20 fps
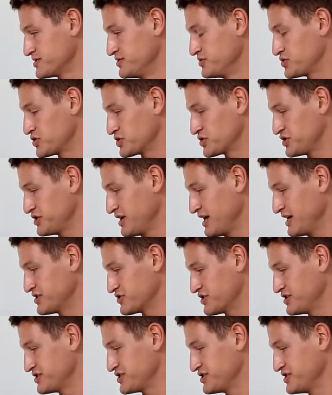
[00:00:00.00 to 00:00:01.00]
nutrition,
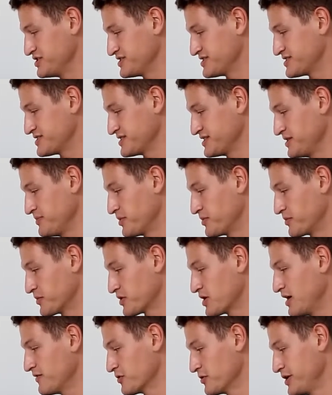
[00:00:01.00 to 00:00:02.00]
hydration, sleep and
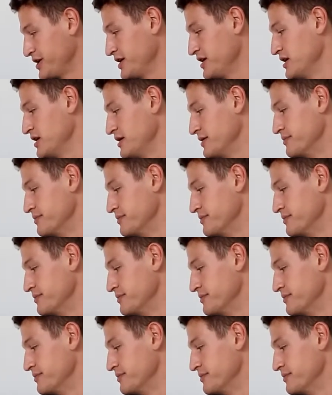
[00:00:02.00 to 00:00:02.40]
recovery,